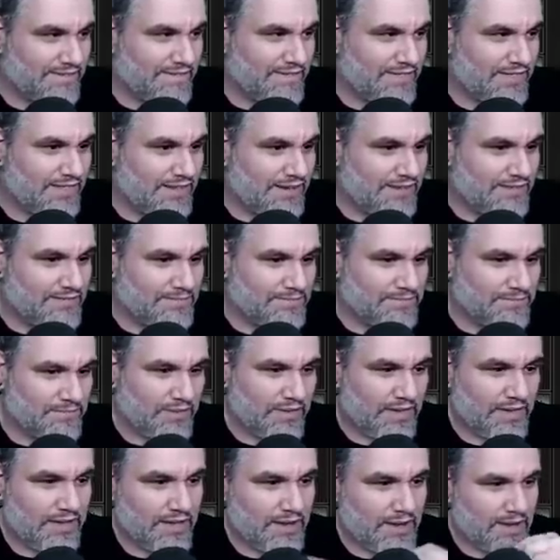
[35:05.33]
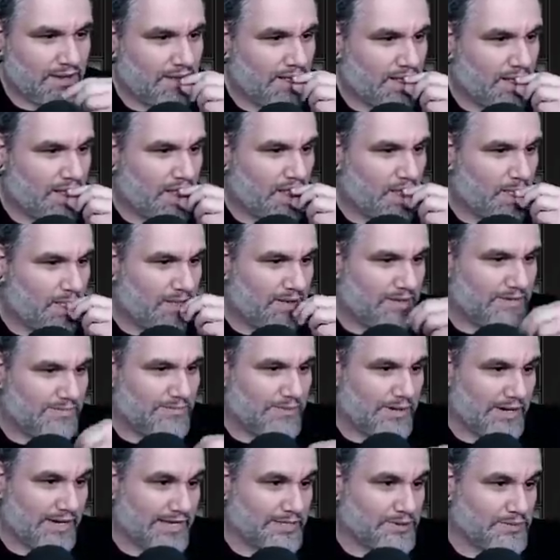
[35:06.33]
Or just attack them for lethal.
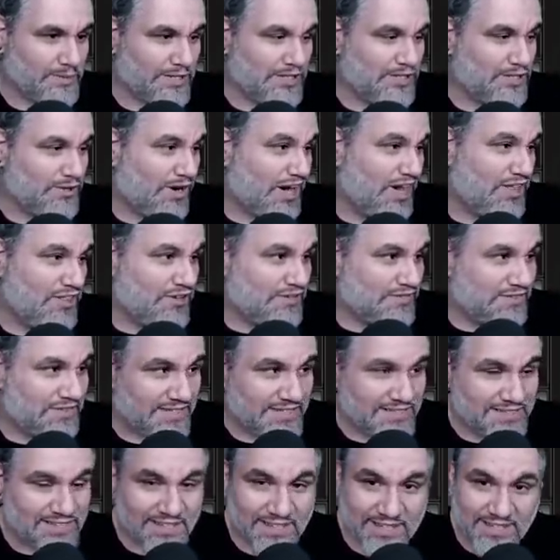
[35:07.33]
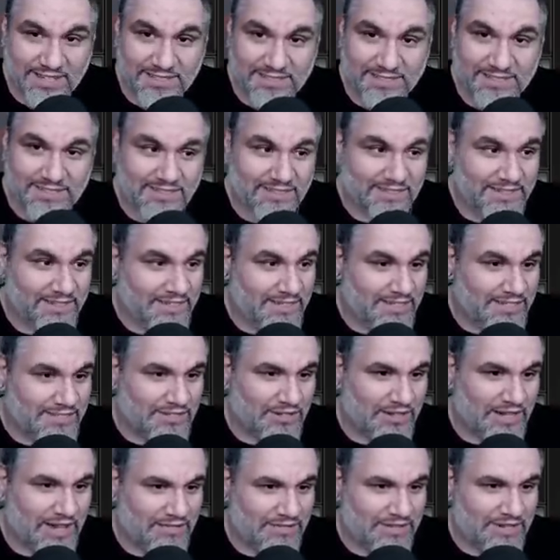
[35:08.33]
Well, I guess we could do either of these things.
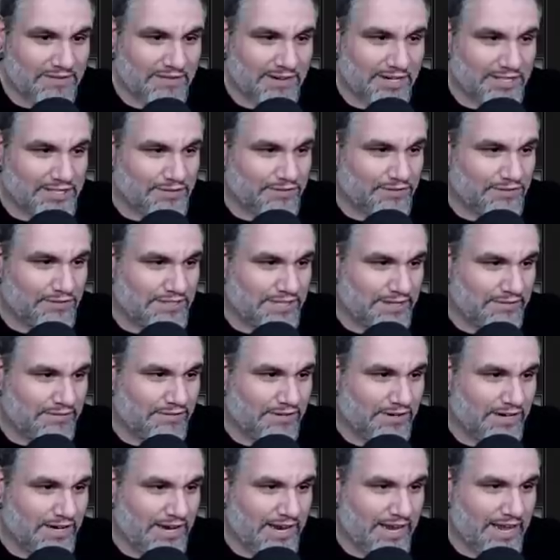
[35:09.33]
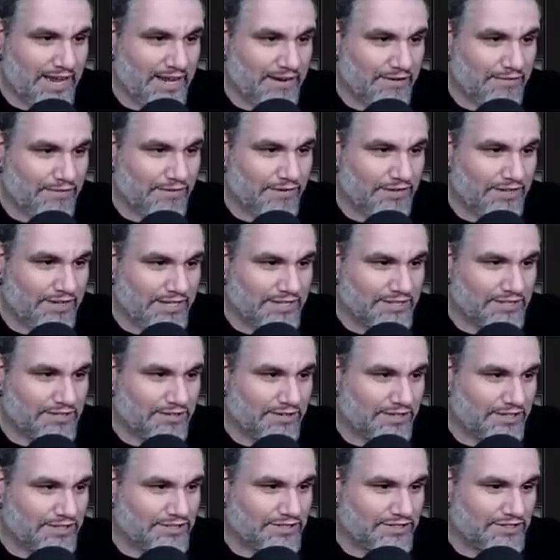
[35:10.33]
So they have to have an answer for Teferi and for these
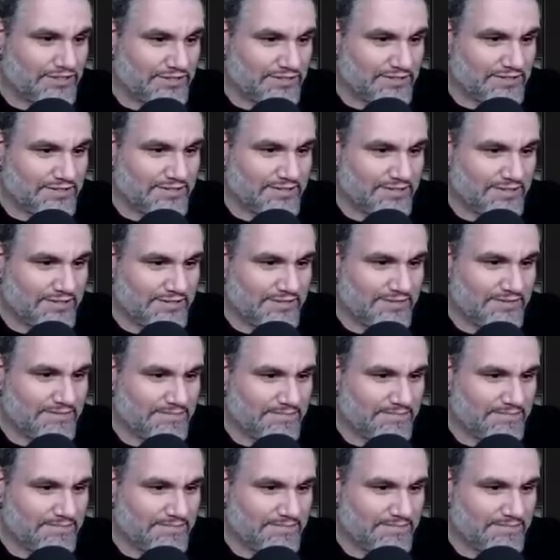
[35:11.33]
creatures.